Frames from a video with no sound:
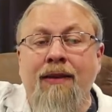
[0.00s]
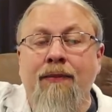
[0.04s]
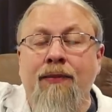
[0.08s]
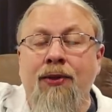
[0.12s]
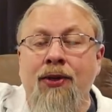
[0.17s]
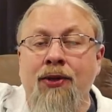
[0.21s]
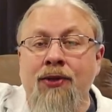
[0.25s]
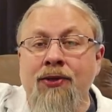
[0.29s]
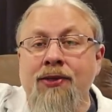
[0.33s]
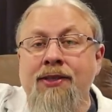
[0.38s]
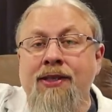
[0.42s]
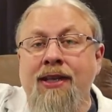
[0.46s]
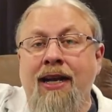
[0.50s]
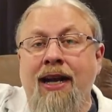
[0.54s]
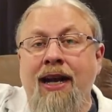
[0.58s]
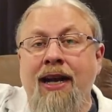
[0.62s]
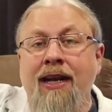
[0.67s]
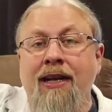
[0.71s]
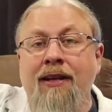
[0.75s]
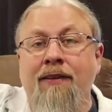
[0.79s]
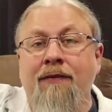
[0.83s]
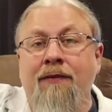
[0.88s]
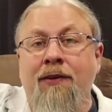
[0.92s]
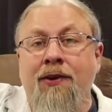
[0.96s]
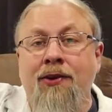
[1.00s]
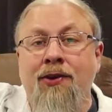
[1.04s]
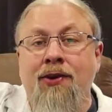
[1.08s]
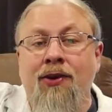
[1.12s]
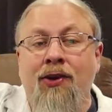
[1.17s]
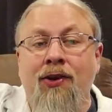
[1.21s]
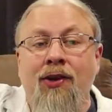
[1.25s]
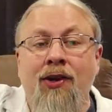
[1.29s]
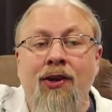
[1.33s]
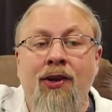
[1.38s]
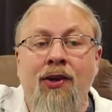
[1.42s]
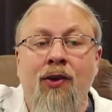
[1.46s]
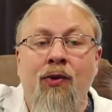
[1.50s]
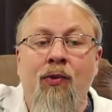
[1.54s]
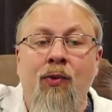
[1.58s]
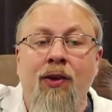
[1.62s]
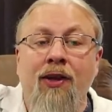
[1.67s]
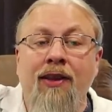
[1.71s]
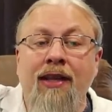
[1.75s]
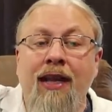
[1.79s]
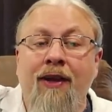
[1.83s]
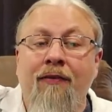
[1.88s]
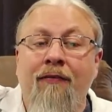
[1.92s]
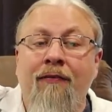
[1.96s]
pure sine inverter
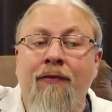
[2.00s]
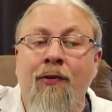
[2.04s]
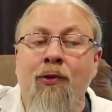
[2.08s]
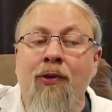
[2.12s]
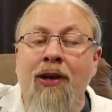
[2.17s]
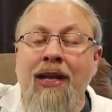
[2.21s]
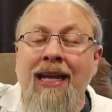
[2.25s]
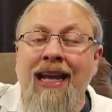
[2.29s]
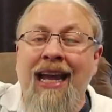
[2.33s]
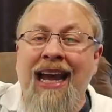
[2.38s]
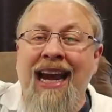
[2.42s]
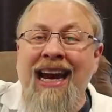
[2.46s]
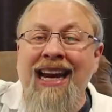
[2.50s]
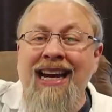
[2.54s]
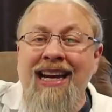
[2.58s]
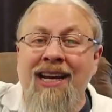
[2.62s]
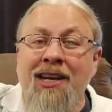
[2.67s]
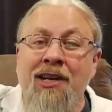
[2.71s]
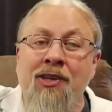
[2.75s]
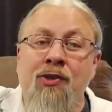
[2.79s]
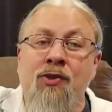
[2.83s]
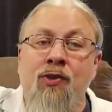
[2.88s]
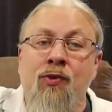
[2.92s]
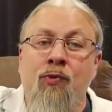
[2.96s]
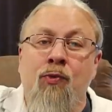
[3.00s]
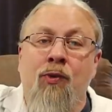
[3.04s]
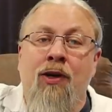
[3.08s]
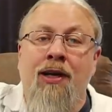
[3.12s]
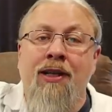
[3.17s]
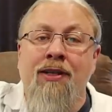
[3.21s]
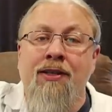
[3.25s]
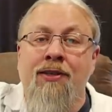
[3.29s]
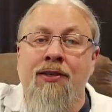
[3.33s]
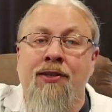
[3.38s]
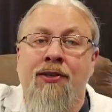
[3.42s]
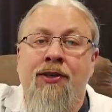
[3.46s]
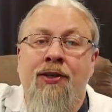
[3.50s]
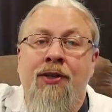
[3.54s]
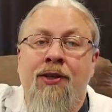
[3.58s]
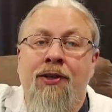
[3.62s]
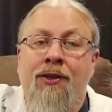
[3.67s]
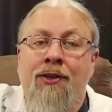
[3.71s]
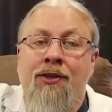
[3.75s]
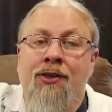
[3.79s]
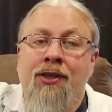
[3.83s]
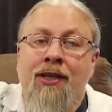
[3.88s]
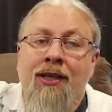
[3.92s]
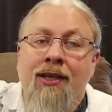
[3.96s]
with a forty-eight hundred watt
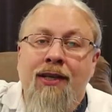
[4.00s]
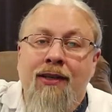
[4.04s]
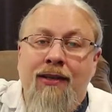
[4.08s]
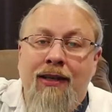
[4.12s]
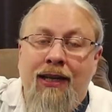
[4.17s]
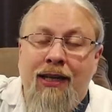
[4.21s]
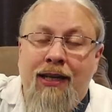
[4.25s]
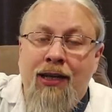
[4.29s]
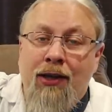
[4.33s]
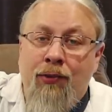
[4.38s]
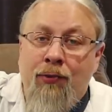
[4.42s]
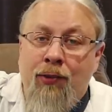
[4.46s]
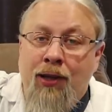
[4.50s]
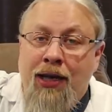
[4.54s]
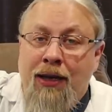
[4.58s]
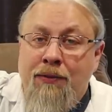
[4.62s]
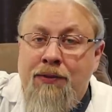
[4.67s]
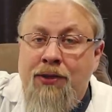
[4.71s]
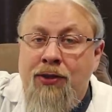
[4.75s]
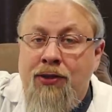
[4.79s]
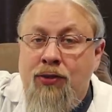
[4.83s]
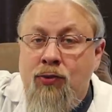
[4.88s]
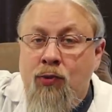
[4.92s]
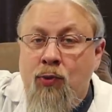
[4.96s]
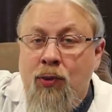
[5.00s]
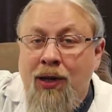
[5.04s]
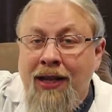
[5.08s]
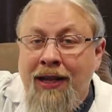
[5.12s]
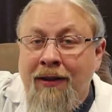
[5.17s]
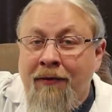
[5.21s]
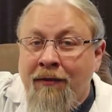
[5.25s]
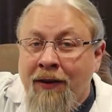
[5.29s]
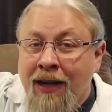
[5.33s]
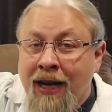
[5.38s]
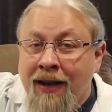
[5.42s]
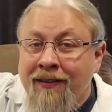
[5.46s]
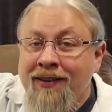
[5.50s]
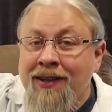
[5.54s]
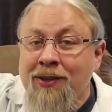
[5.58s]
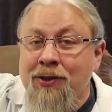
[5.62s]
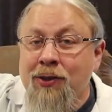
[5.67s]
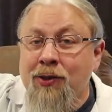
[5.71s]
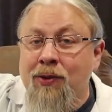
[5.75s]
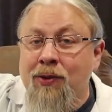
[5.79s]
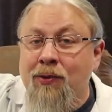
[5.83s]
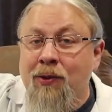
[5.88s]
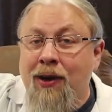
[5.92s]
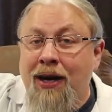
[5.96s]
surge and can run up to twenty-five
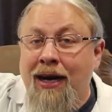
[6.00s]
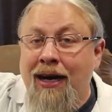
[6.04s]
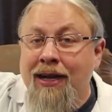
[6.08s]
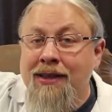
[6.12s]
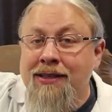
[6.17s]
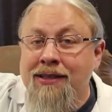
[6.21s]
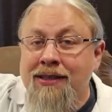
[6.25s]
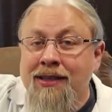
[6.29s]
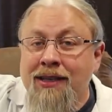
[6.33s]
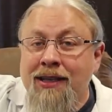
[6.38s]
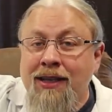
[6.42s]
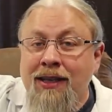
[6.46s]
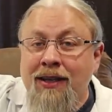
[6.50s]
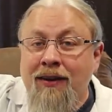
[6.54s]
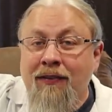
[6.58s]
hundred watts